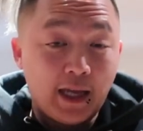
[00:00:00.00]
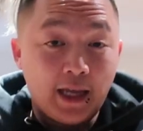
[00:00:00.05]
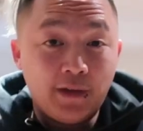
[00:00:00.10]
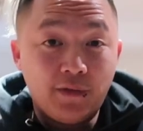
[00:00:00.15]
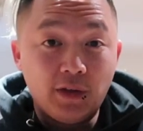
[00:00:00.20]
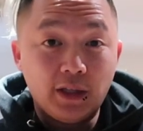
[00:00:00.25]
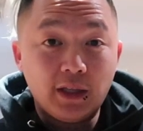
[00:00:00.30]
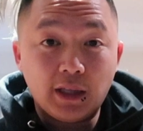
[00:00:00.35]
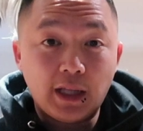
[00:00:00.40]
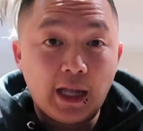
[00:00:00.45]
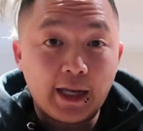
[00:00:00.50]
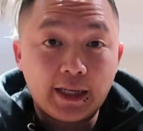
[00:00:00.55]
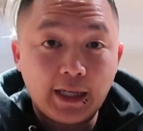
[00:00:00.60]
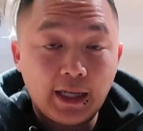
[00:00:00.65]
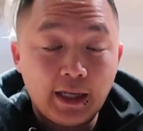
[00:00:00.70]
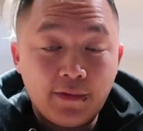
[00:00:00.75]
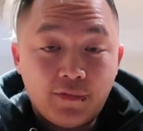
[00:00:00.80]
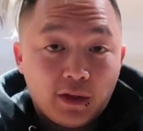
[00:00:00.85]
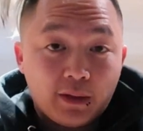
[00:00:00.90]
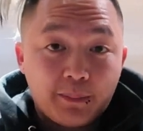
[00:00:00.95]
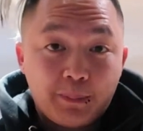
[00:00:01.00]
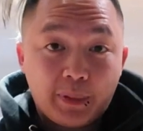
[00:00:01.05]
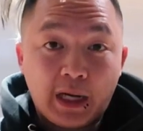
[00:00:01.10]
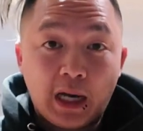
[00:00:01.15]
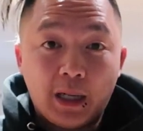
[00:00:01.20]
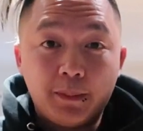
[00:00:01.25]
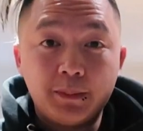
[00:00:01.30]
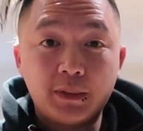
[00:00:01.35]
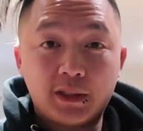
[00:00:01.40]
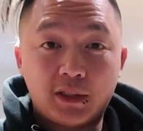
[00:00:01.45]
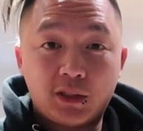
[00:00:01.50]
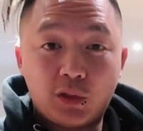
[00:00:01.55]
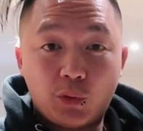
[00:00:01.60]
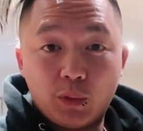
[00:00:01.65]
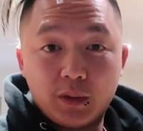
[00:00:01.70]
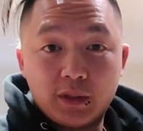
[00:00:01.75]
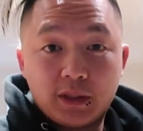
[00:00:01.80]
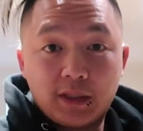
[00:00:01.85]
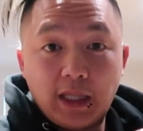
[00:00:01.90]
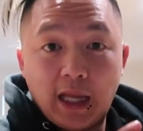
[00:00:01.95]
Even like if it comes
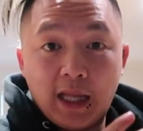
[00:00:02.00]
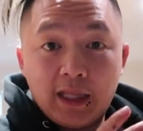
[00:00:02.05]
to a,